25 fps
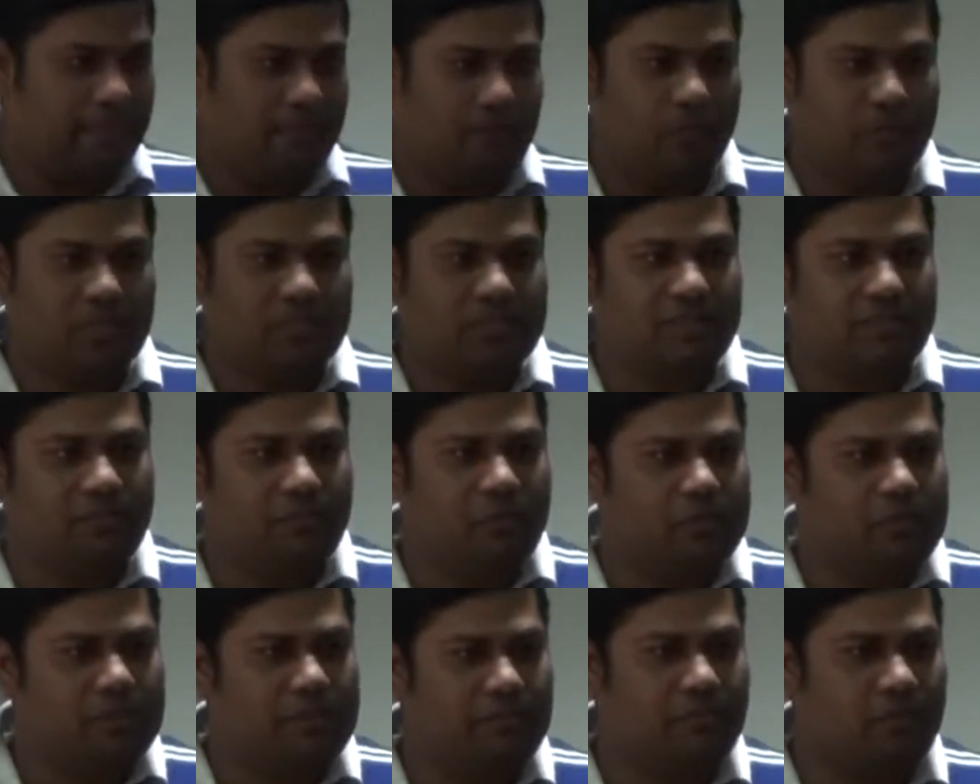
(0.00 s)
What's the
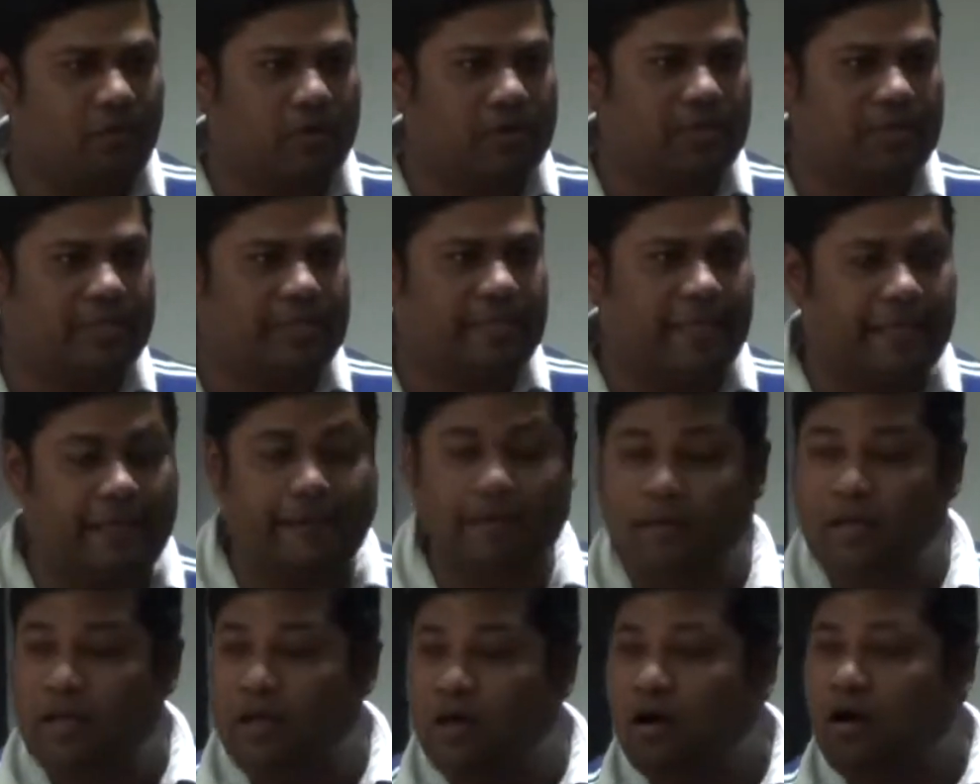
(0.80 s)
most important
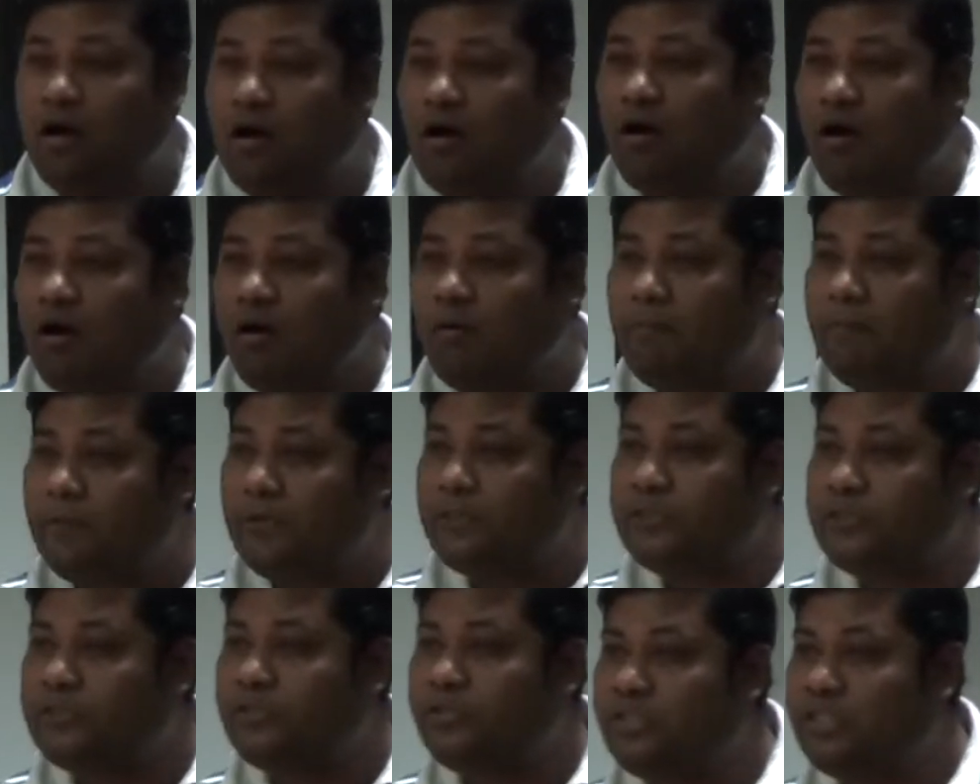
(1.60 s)
thing?
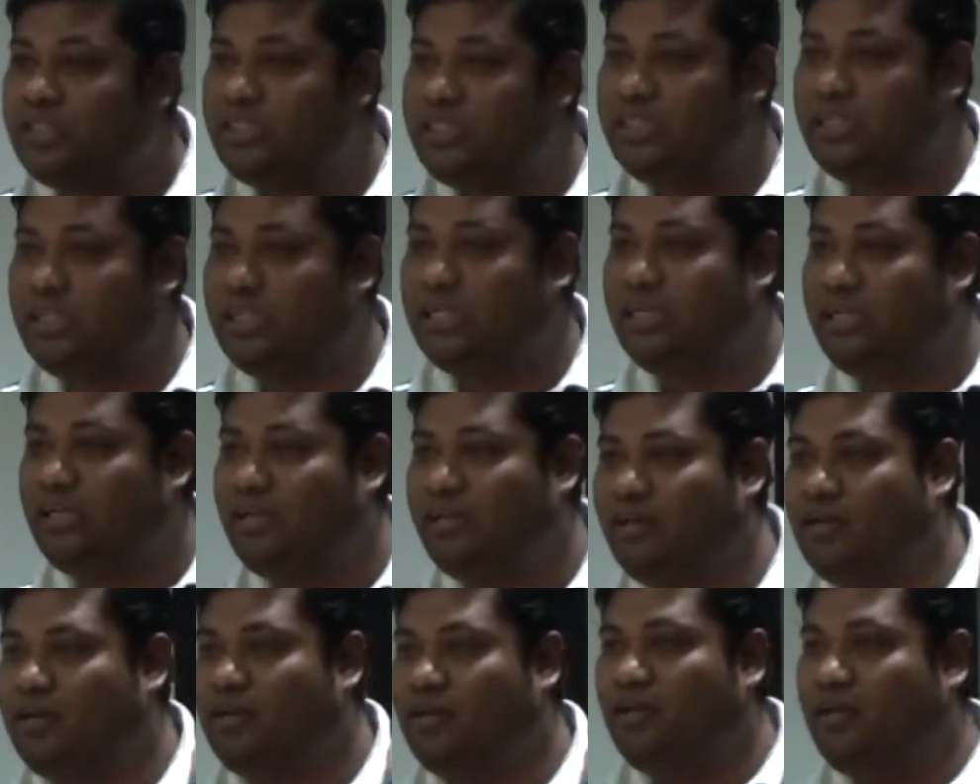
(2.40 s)
Opportunity
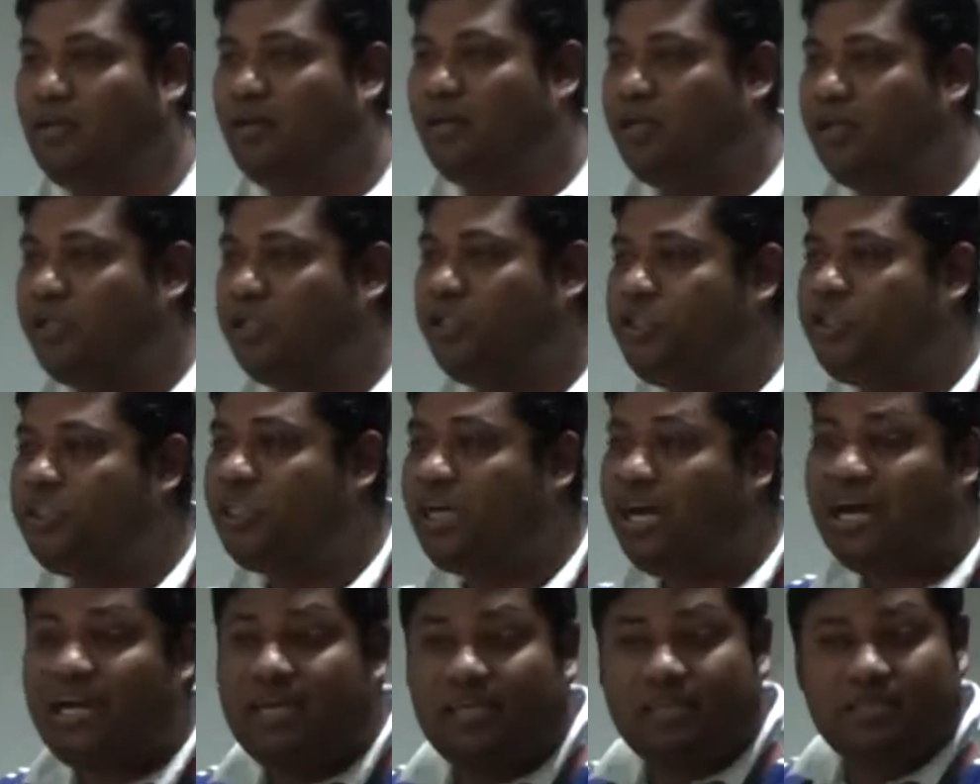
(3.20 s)

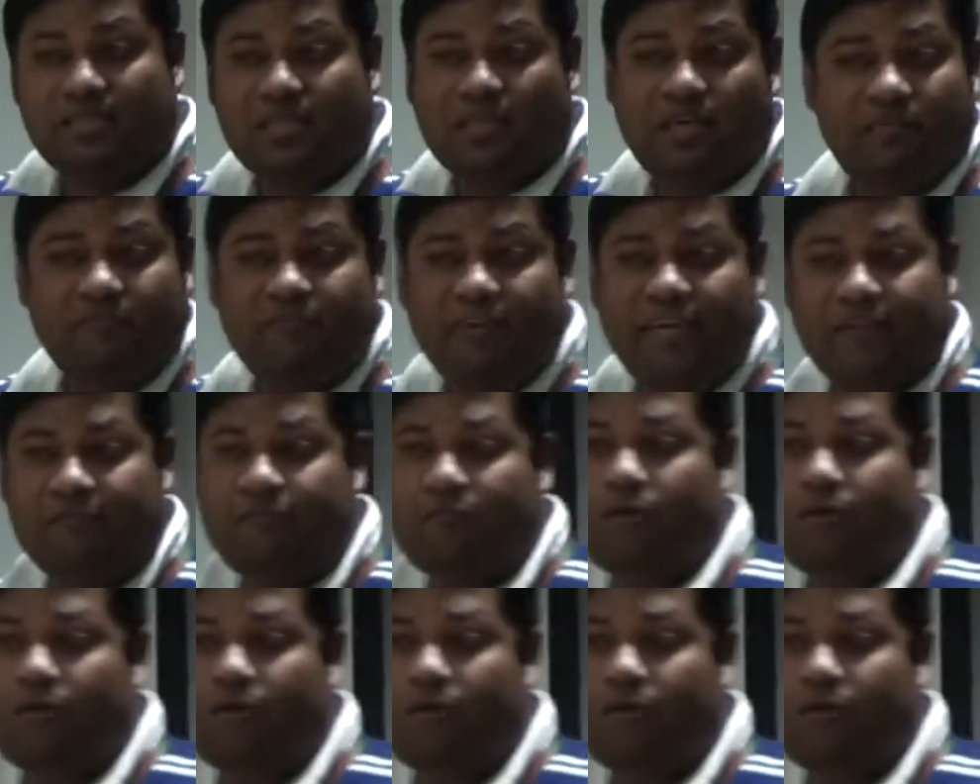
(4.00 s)
shies away